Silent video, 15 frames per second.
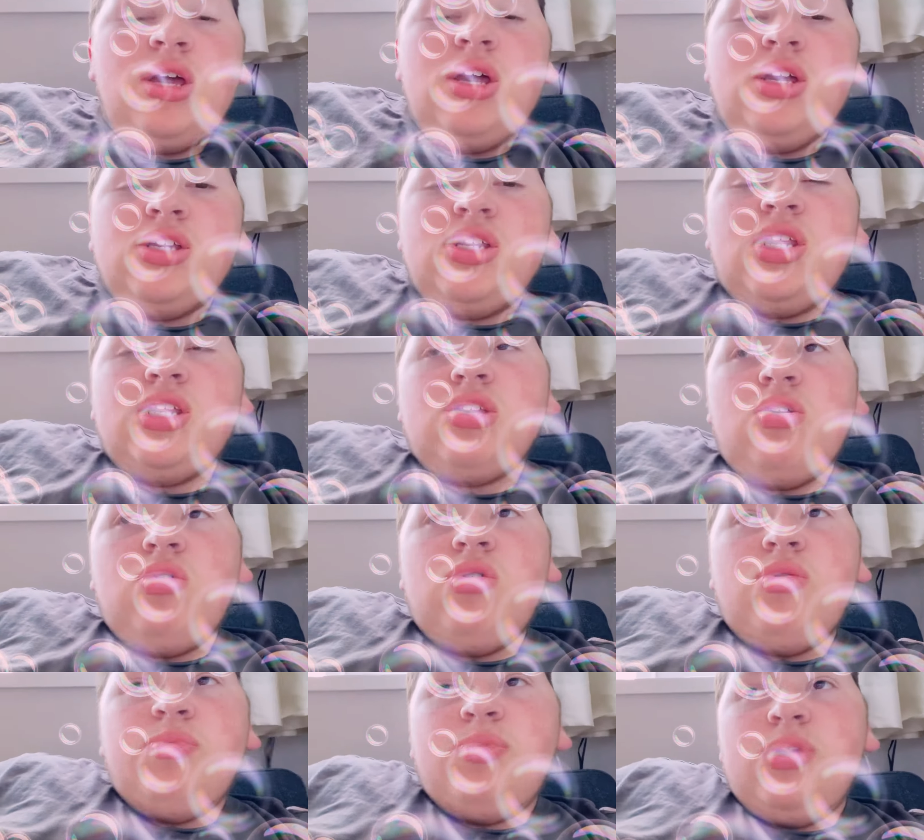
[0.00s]
So, there's
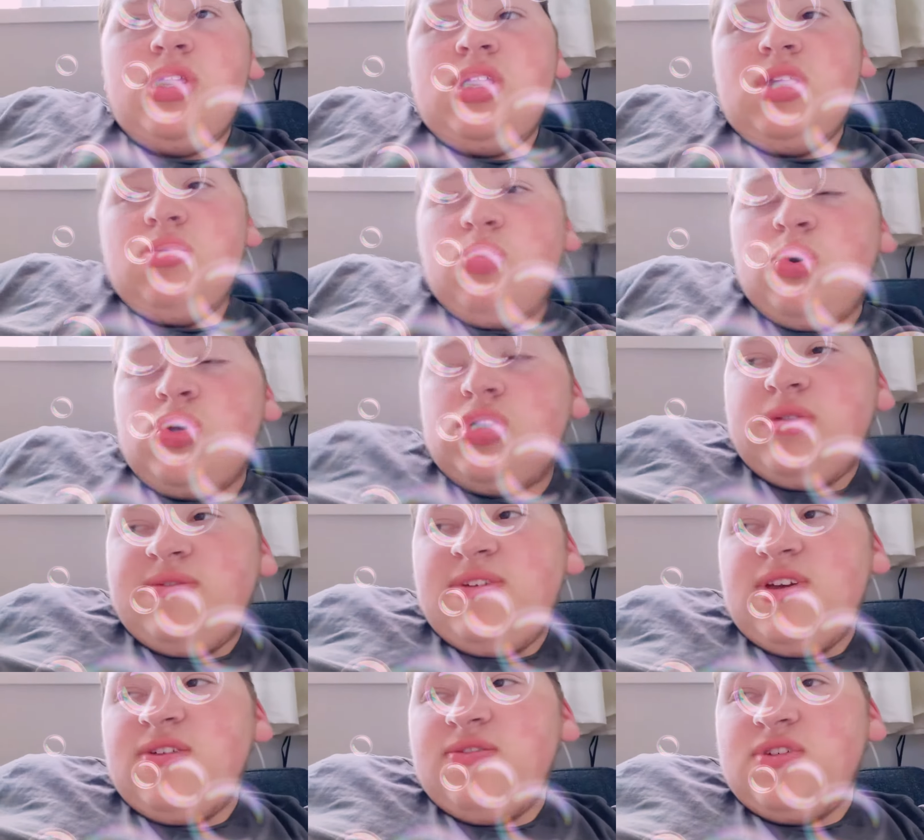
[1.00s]
going to be, what's your
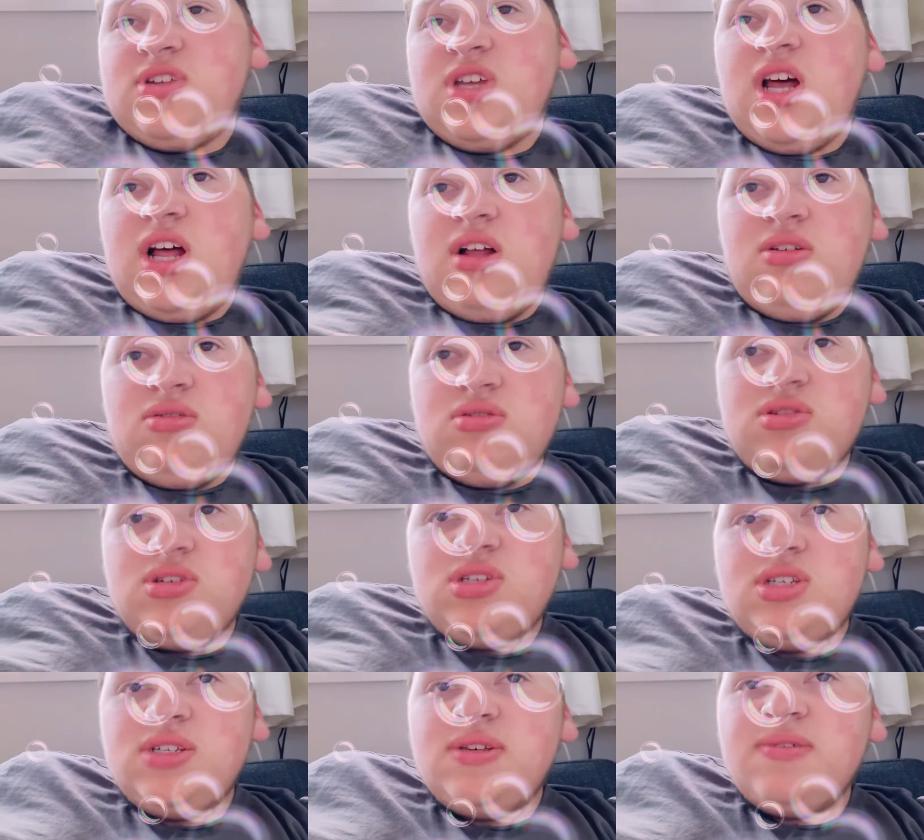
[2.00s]
favourite
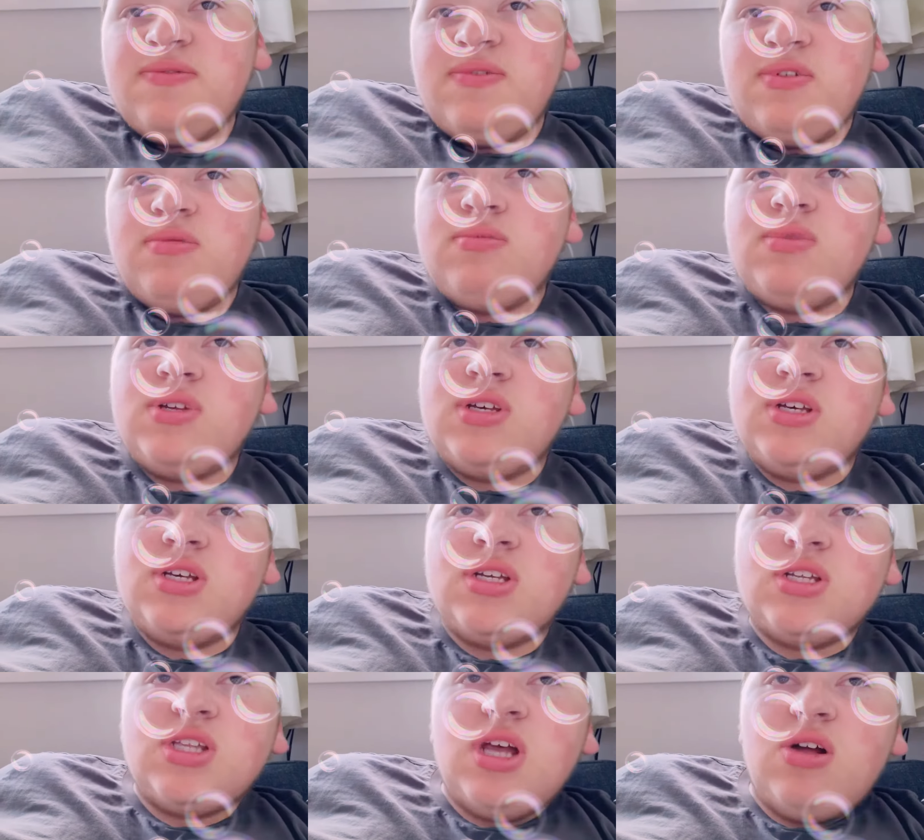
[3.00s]
towels from
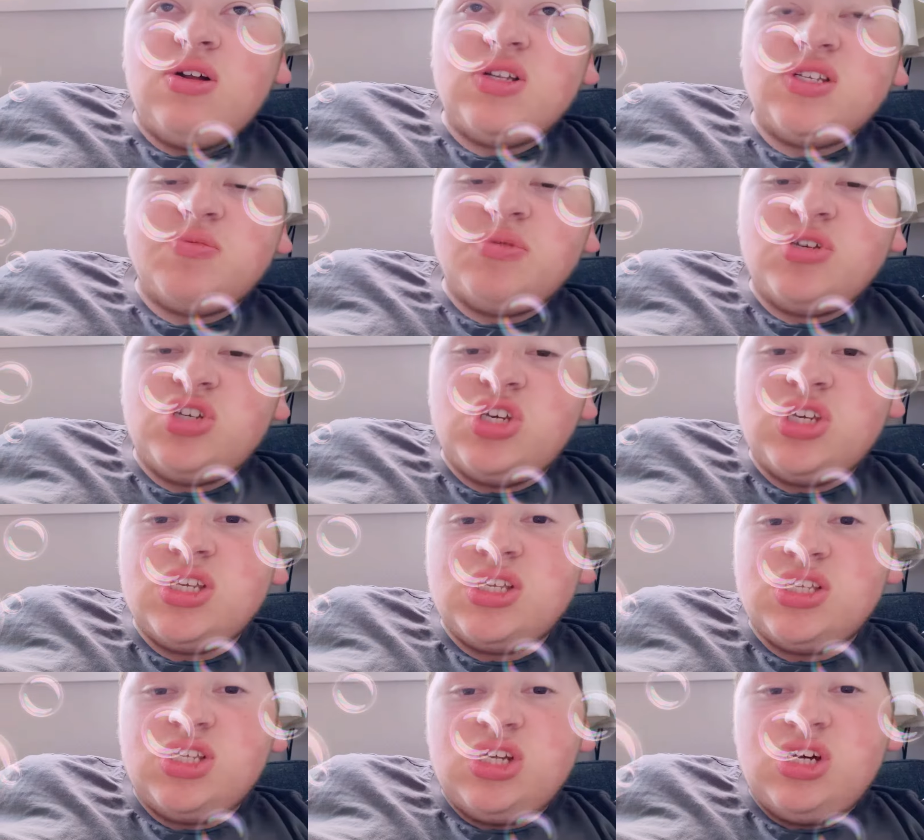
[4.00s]
the towel species
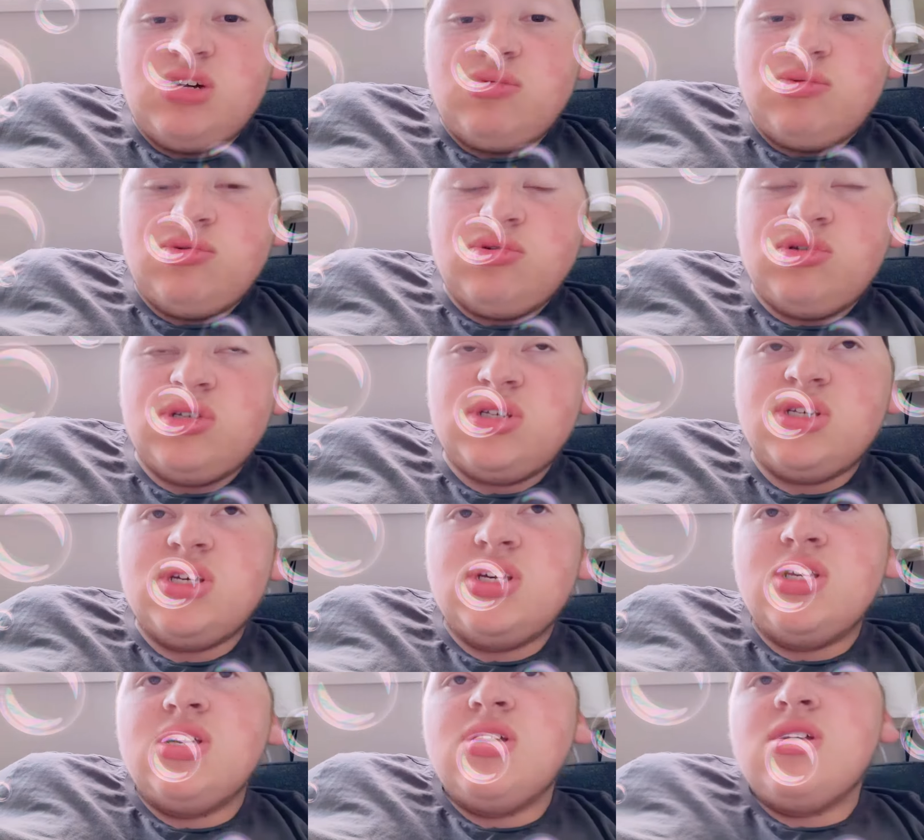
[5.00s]
in Star Wars?
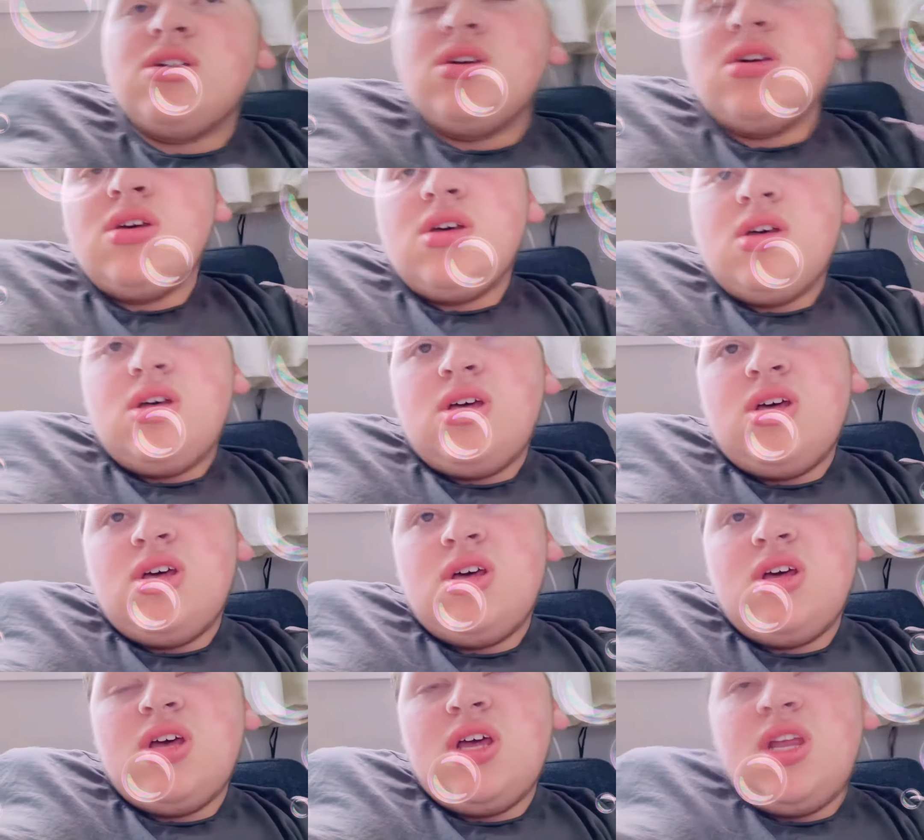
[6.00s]

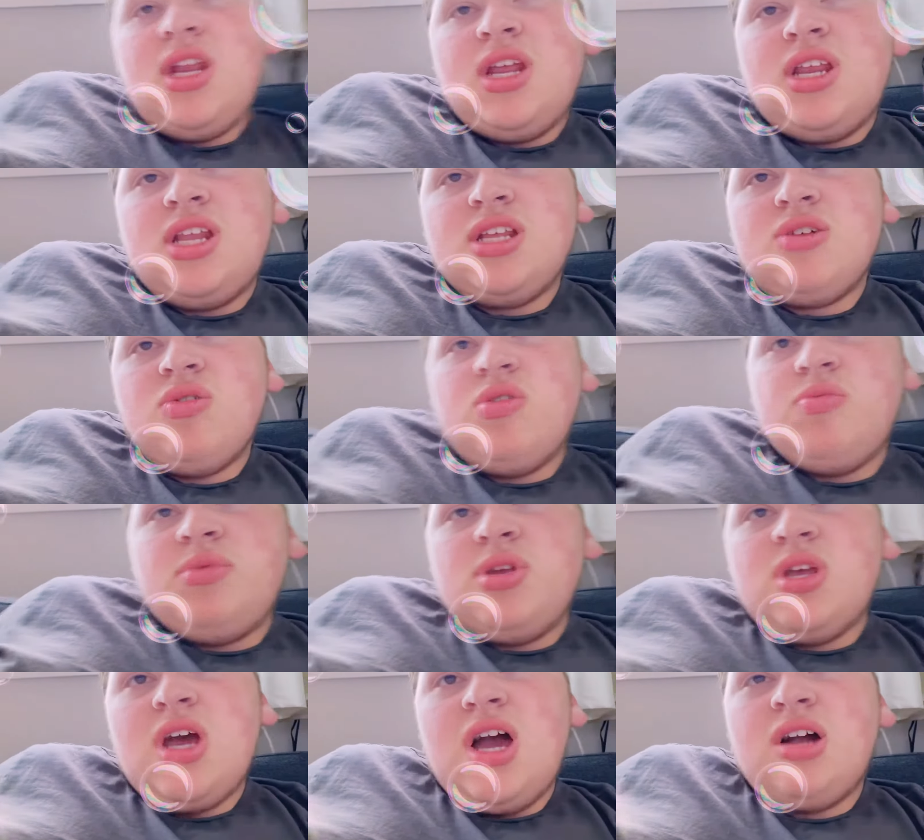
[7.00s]
And then there's going to
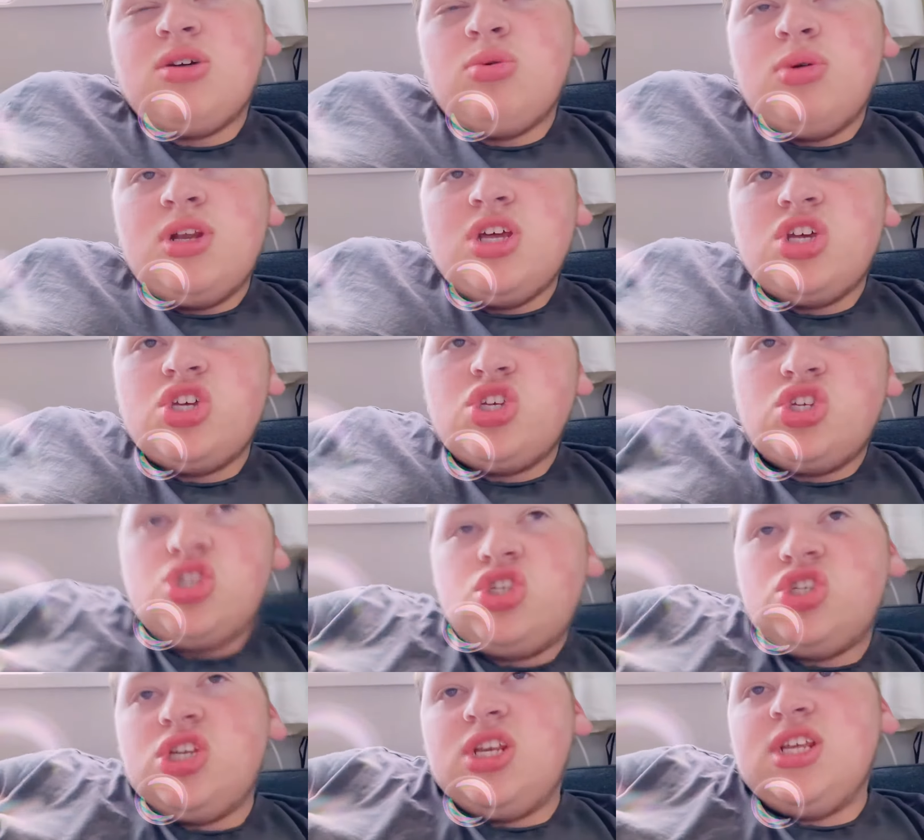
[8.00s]
be
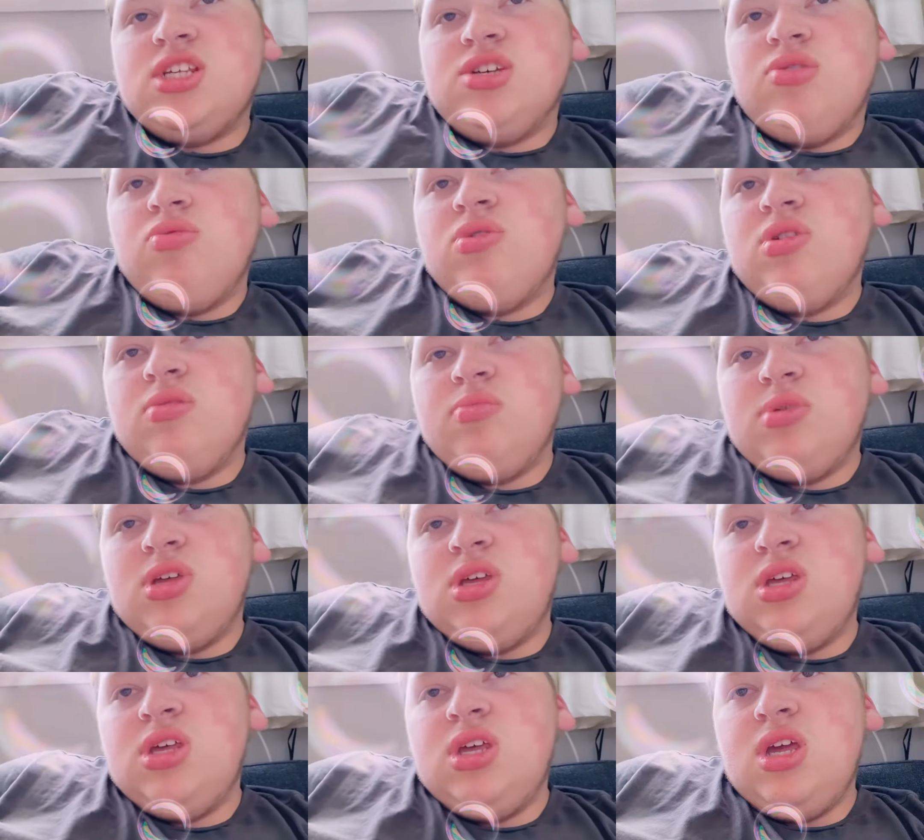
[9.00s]
Aqualish, there's going to
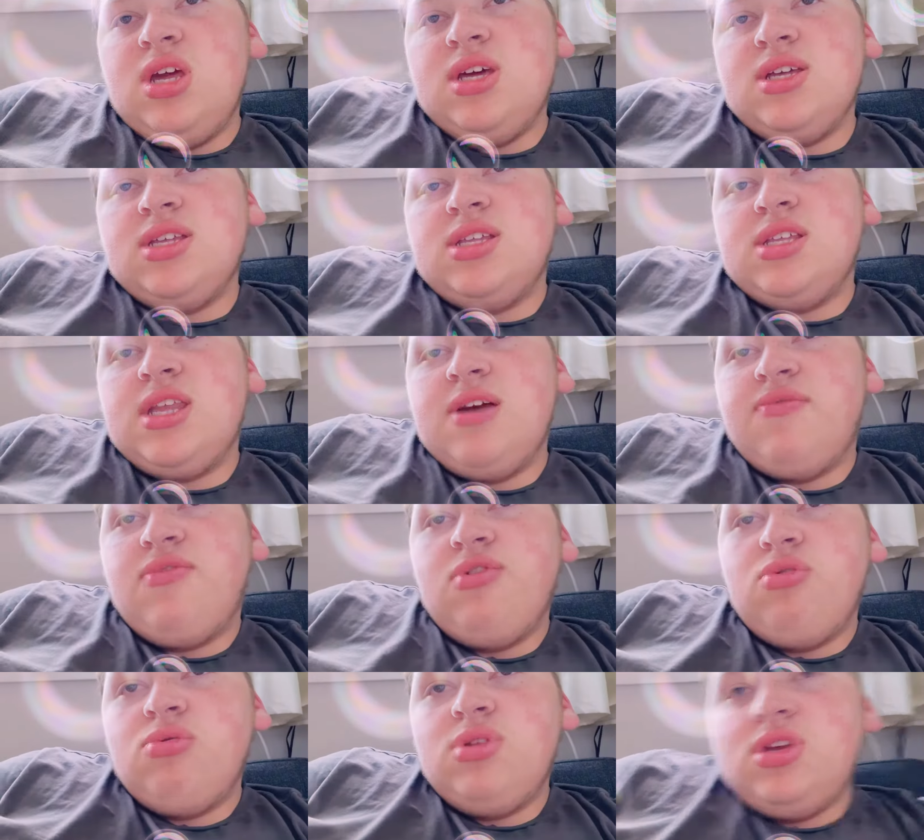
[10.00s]
be
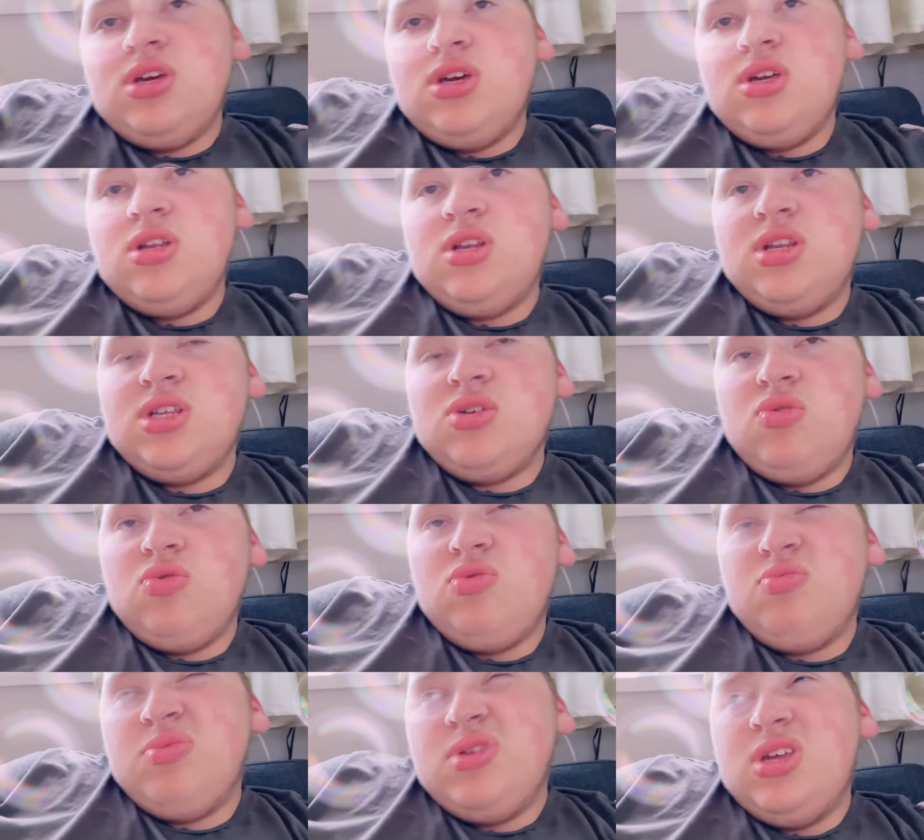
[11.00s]
Devronian, there's
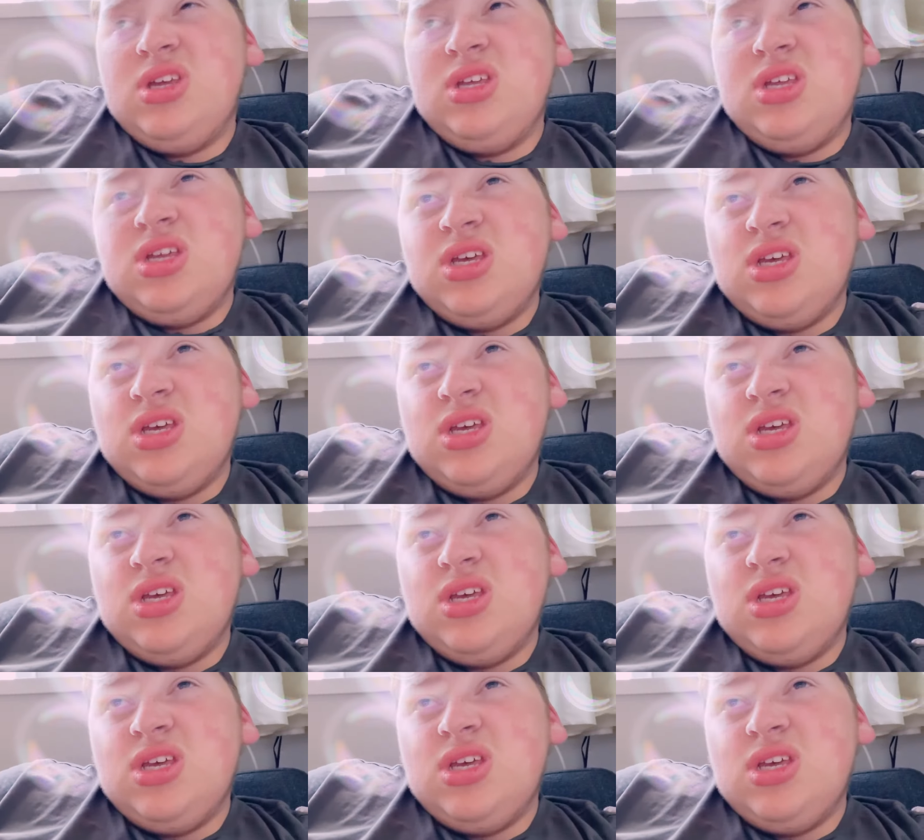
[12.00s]
going to be